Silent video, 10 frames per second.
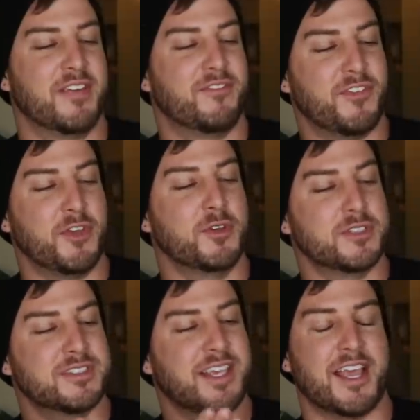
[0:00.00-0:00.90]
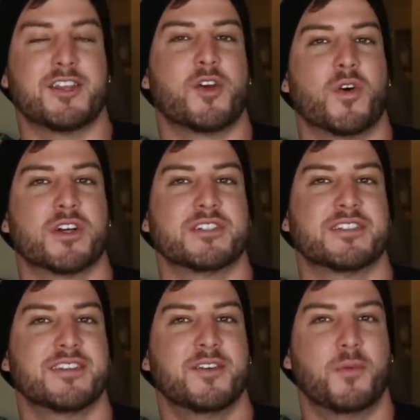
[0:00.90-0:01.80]
infused candy
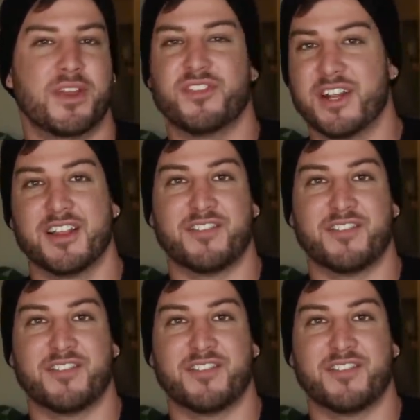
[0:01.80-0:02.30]
corns with vanilla